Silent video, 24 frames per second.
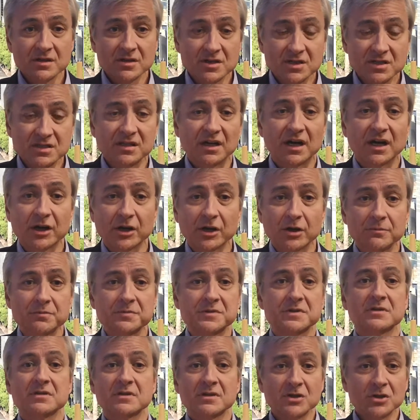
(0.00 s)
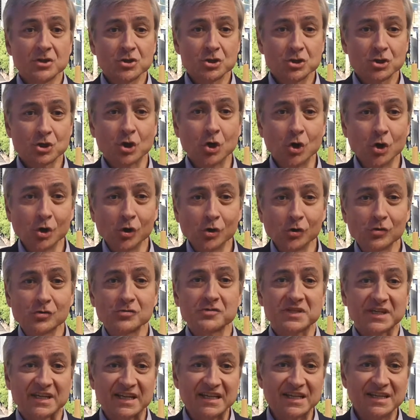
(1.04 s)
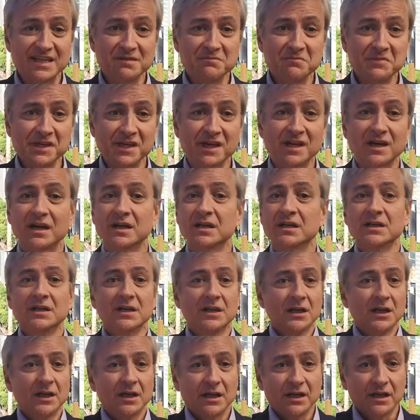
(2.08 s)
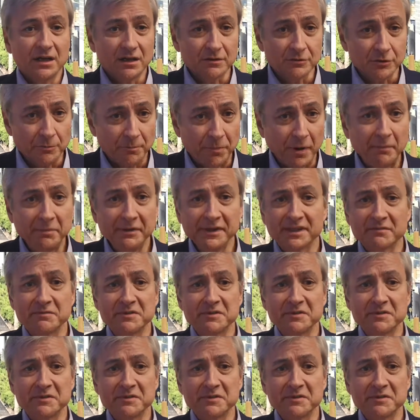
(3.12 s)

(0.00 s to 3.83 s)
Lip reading: startups, schools, academia, the public